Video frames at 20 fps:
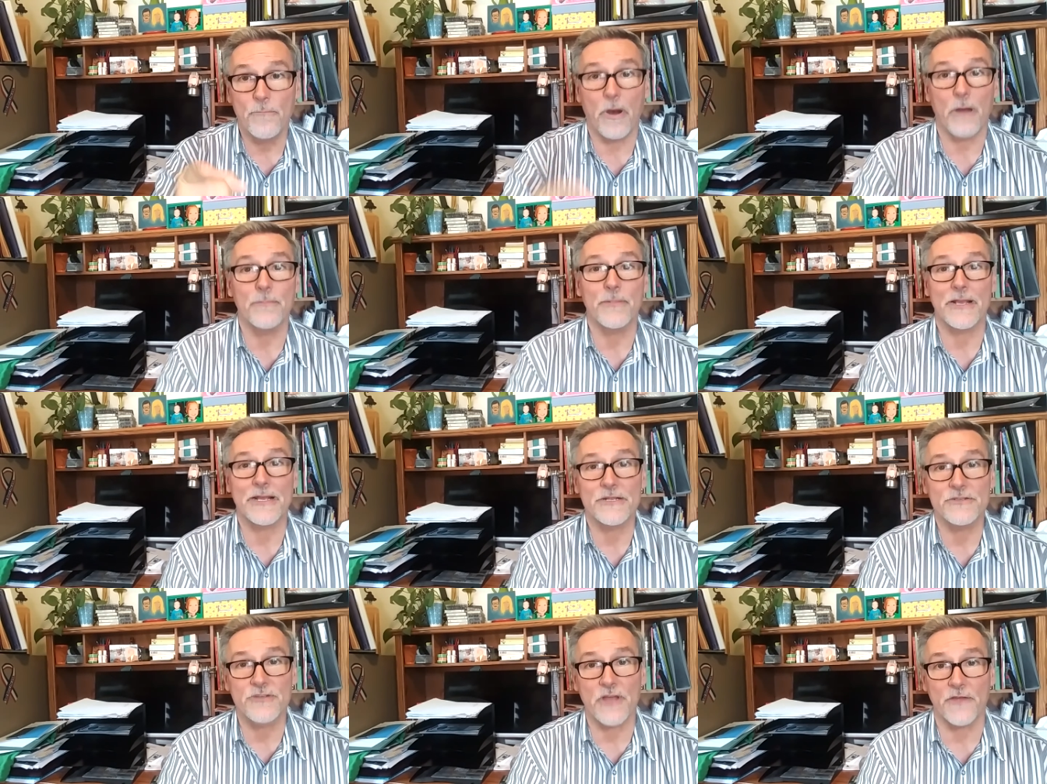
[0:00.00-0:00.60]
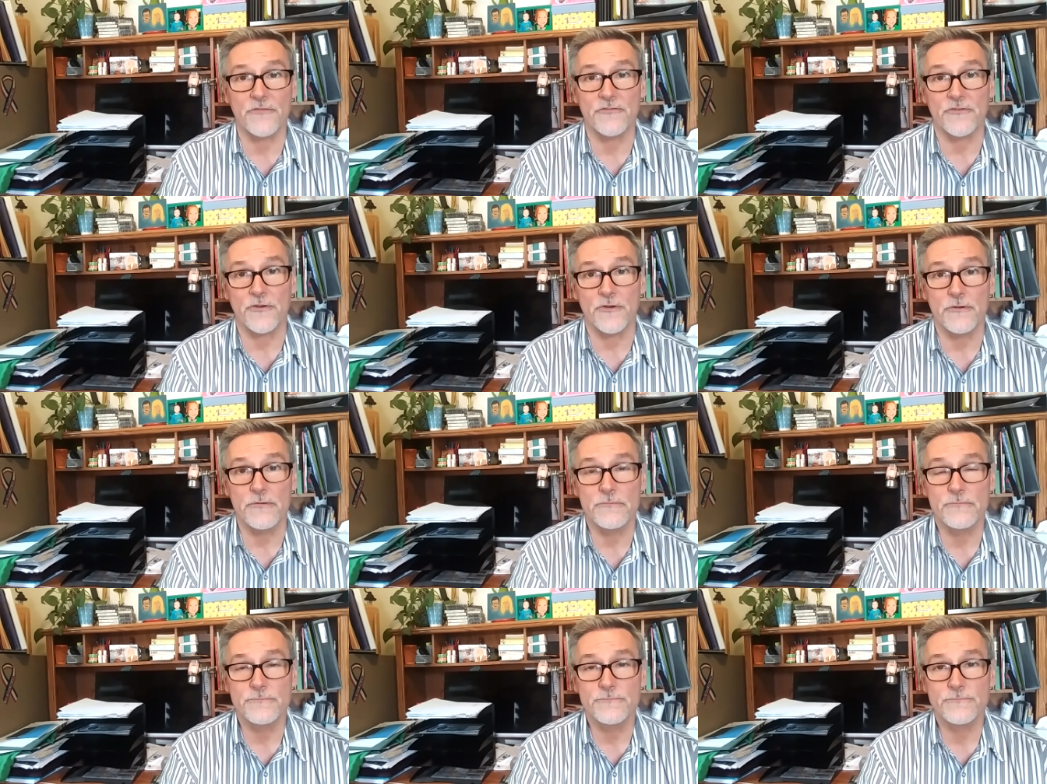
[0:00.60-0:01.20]
public
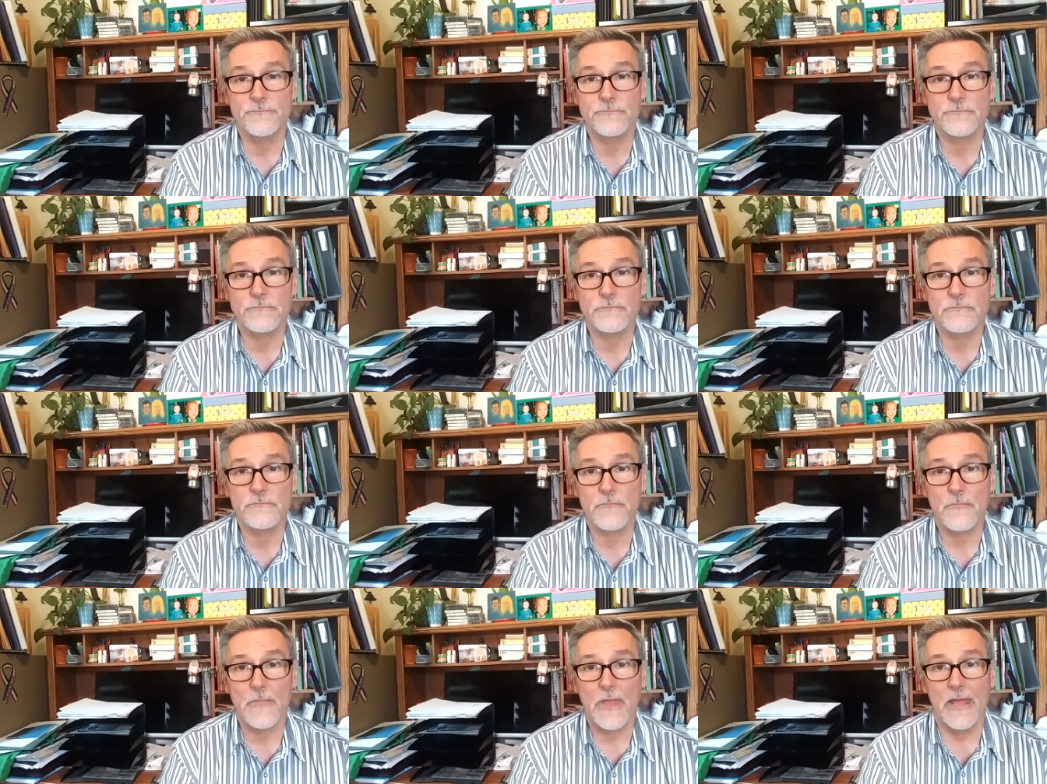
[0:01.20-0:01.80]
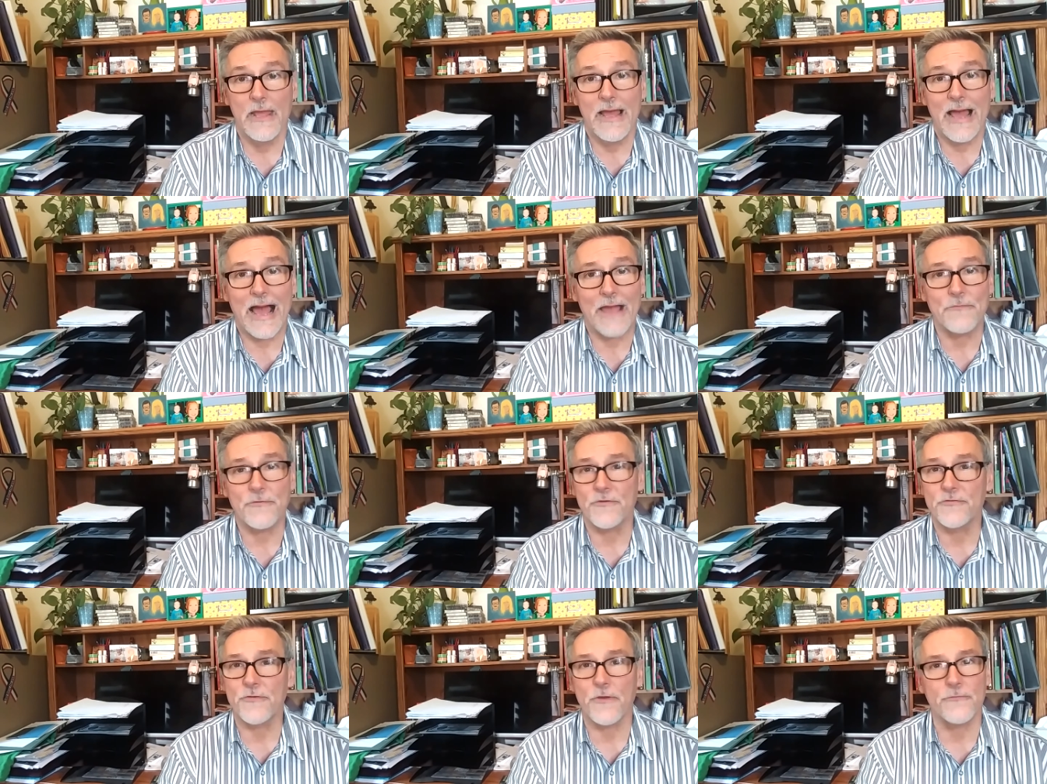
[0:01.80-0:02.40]
adjuster. Have
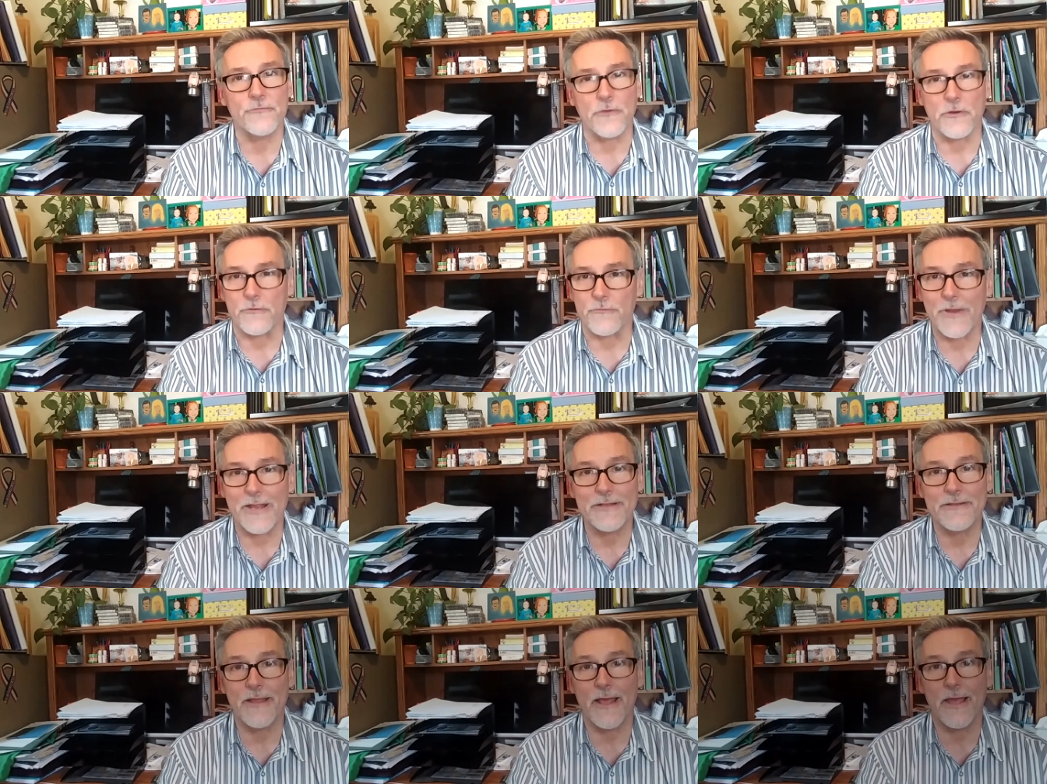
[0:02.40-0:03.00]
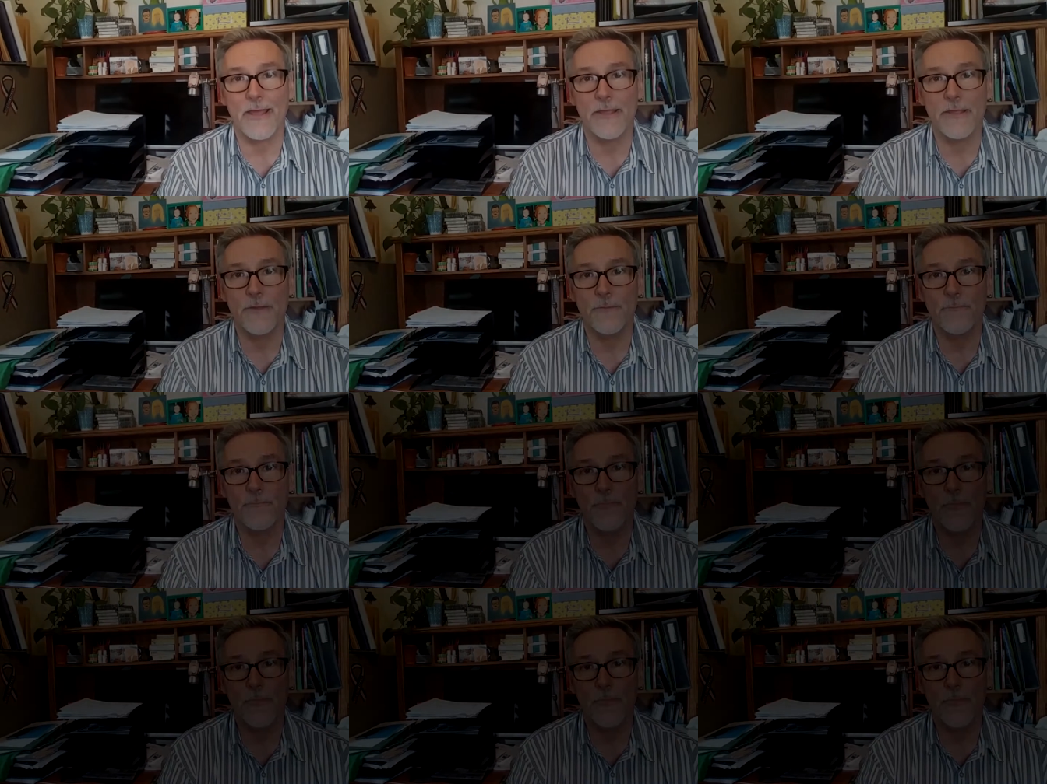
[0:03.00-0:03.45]
yourselves a great day.